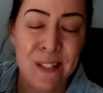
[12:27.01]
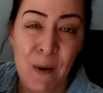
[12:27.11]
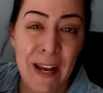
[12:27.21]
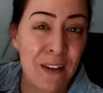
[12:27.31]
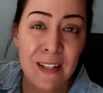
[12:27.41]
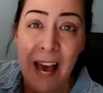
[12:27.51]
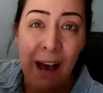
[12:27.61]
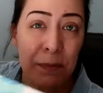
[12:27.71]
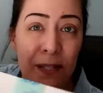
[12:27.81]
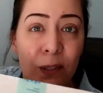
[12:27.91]
So I could
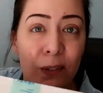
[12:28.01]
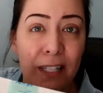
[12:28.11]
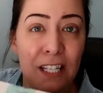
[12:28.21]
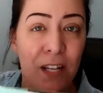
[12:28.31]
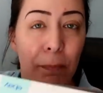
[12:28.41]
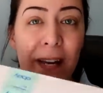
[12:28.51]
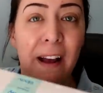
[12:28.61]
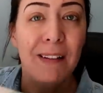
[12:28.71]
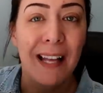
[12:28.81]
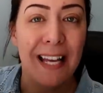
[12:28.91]
absolutely ship it
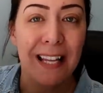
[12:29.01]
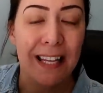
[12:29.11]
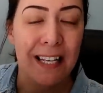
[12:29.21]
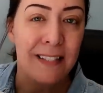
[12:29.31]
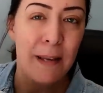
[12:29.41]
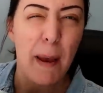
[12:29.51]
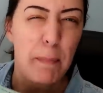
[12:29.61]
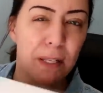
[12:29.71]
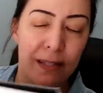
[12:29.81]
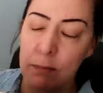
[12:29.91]
out like this. I
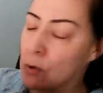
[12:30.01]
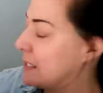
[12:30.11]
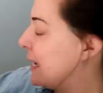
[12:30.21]
might put some more